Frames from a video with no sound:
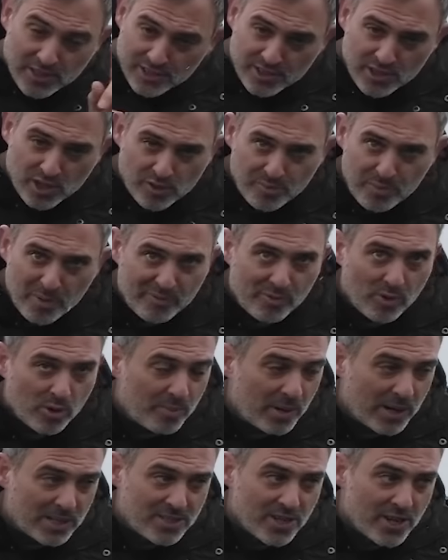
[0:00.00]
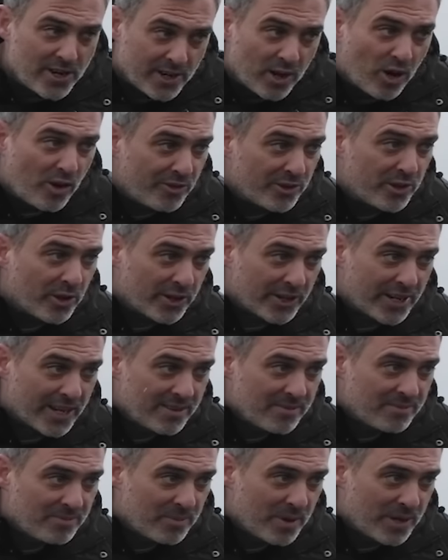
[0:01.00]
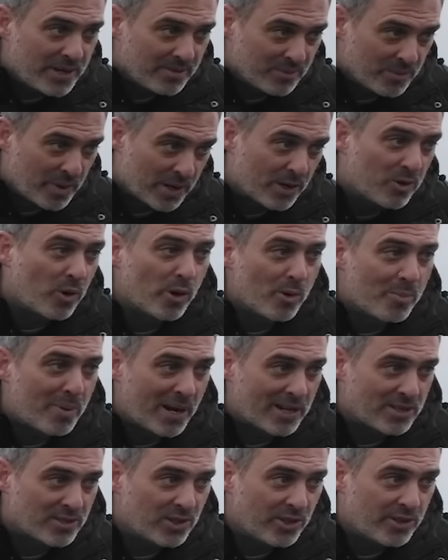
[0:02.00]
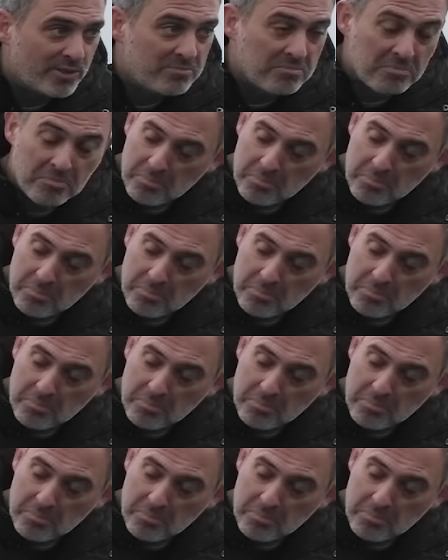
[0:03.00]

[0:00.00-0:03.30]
itself before by turning it off and on again. Really? When a coil pack's gone.